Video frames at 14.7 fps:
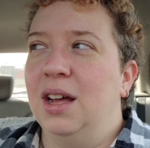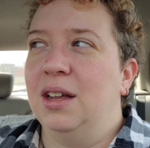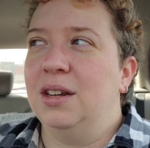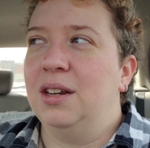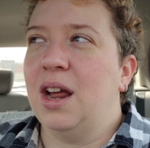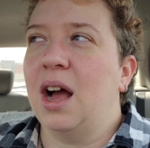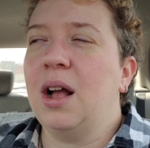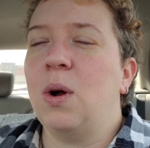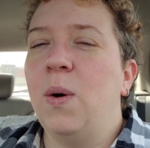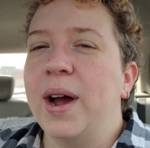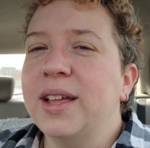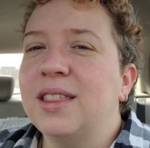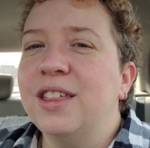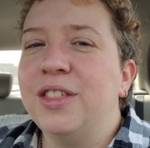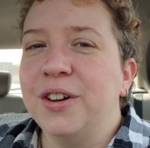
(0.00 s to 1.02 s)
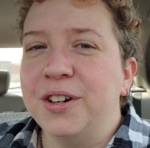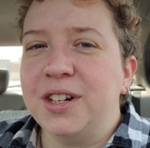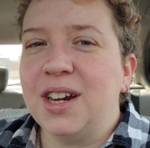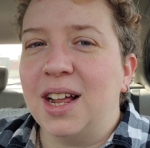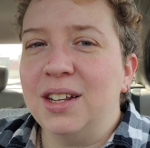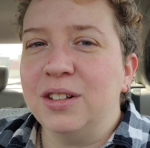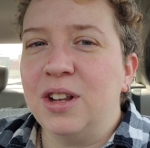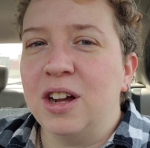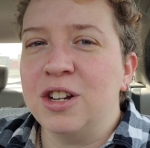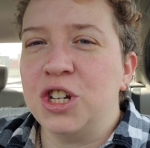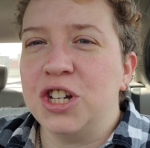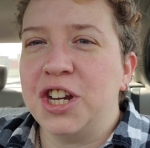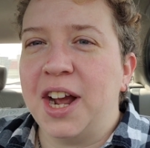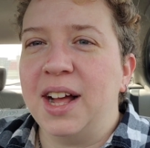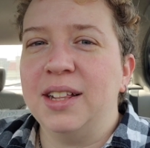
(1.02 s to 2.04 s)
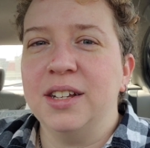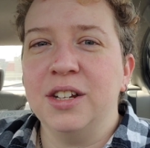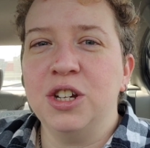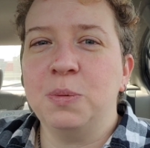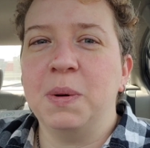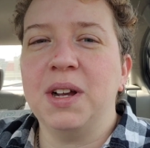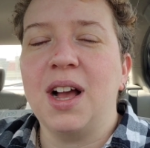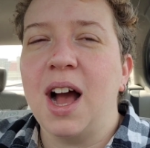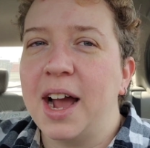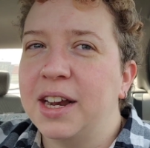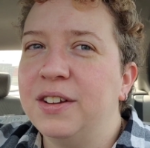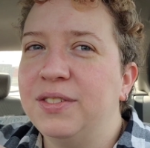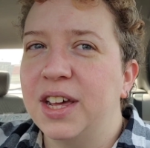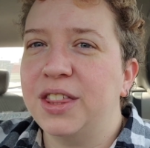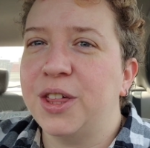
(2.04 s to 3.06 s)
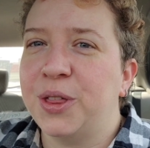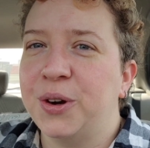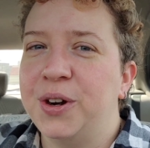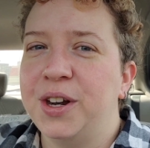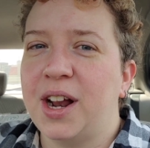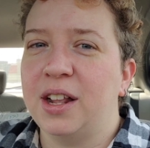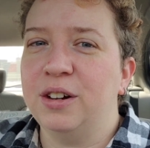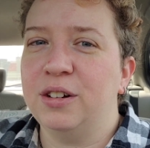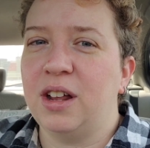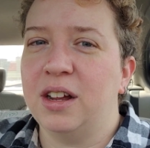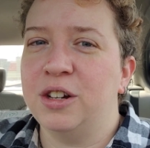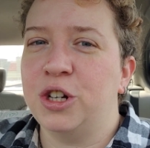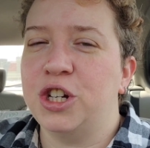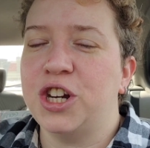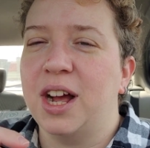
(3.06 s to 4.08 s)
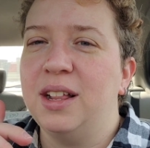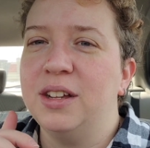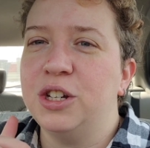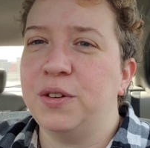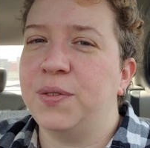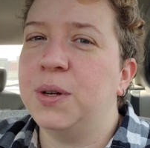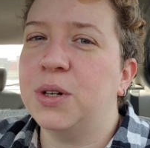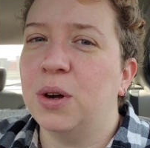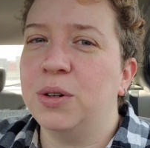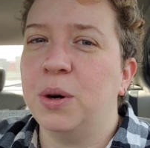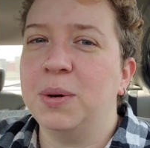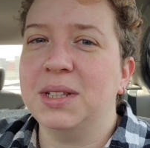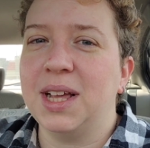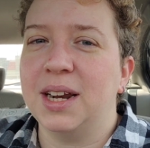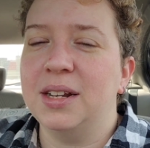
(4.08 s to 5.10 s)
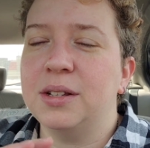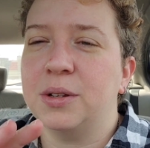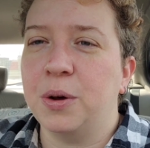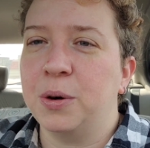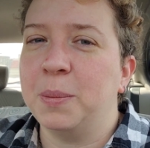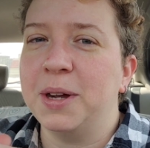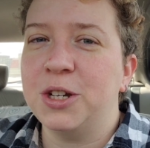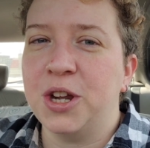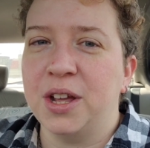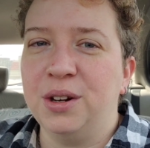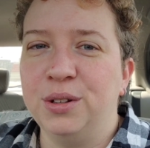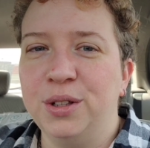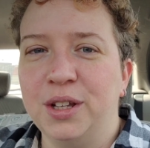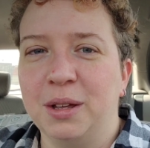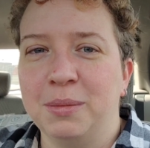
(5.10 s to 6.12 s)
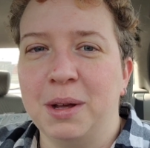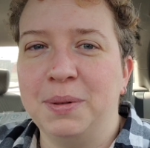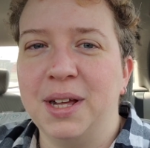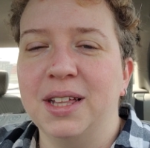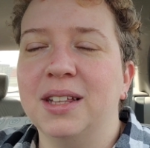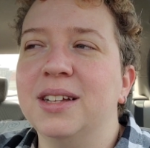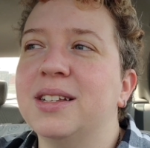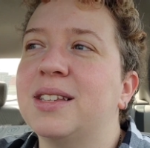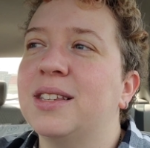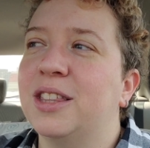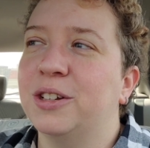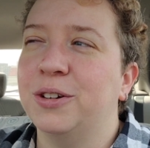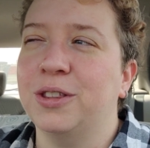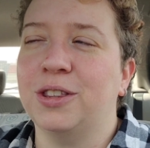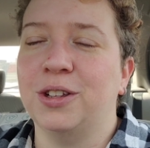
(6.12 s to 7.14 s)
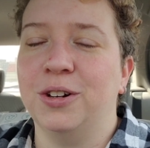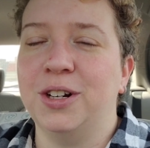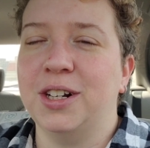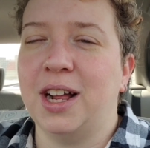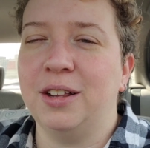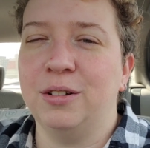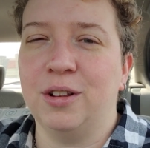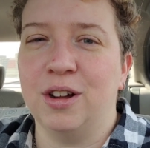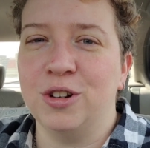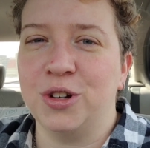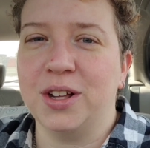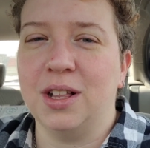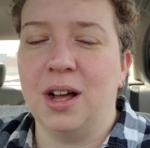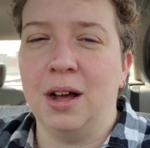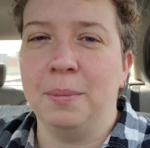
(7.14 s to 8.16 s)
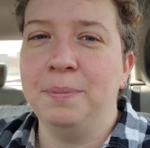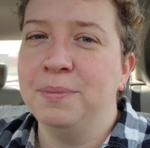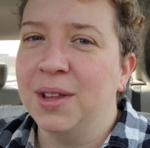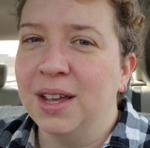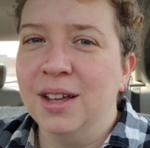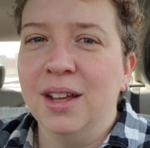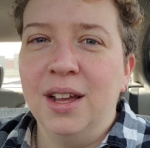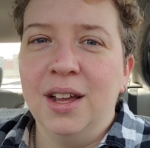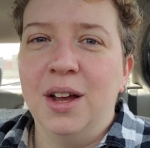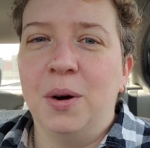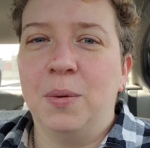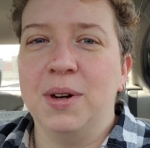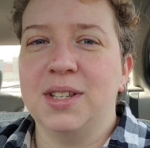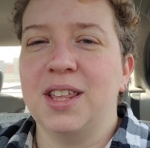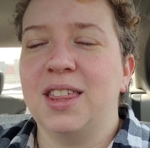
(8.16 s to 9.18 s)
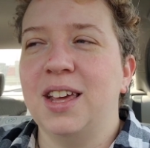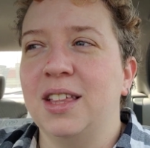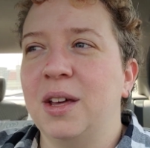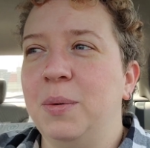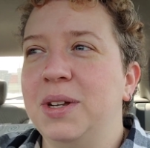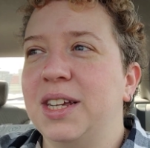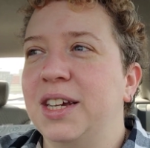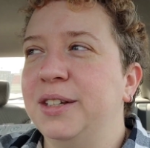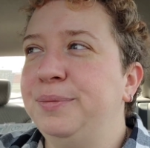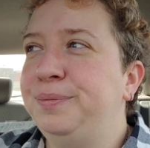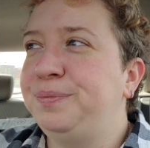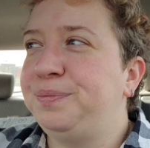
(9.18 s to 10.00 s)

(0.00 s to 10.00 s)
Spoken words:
Not quite the $30 laundry challenge, but kind of like the $30 laundry challenge. If you don't know what that is, go to my channel, look at my playlist. The $30 laundry club was a thing that we did.